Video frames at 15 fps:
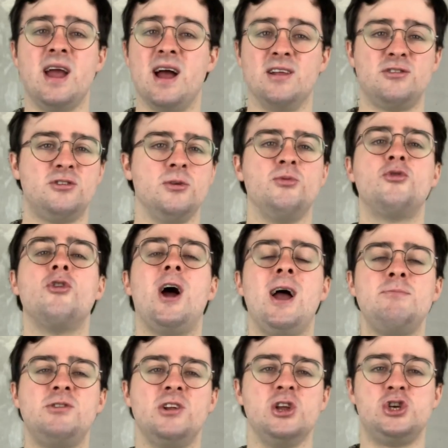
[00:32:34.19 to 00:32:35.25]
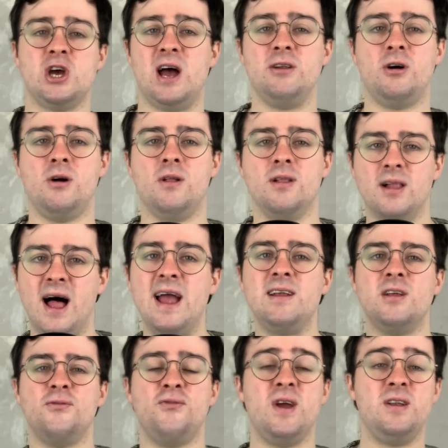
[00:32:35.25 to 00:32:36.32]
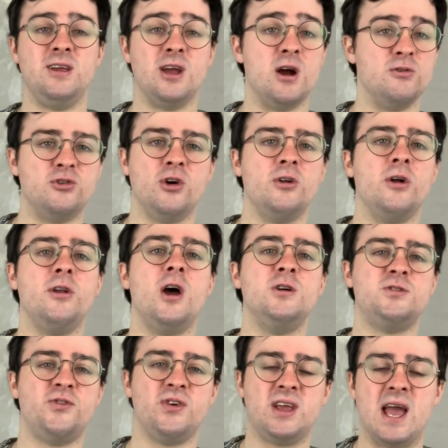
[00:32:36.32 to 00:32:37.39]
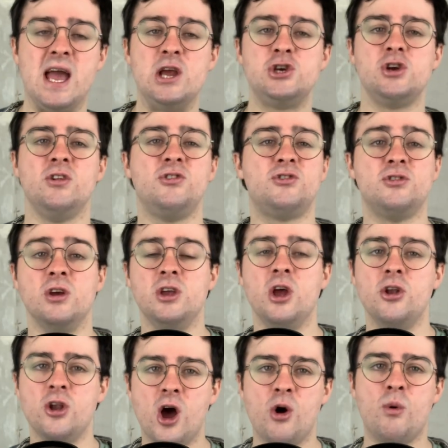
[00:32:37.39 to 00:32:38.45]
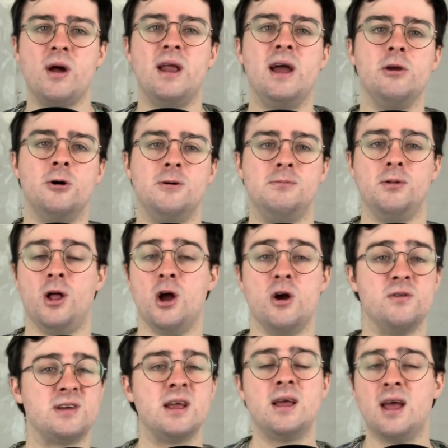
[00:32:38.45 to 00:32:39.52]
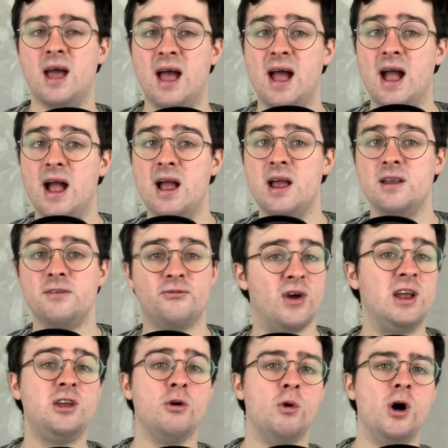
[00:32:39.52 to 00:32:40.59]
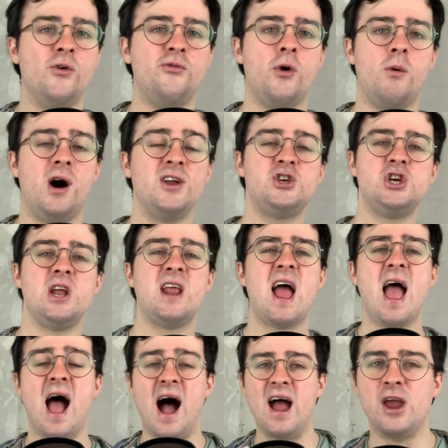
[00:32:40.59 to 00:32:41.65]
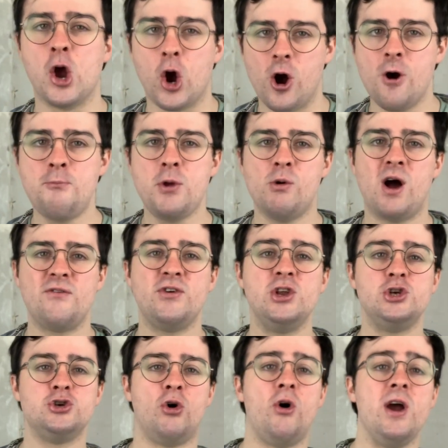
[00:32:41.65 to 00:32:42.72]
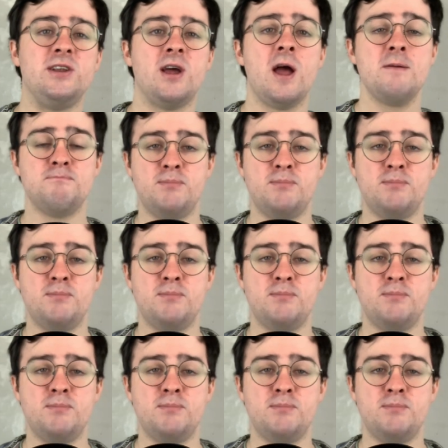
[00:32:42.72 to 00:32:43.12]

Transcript: yeah, subscribe to the channel, like the video, turn on notifications so you know when I upload. And thank you all for watching. I hope you have enjoyed.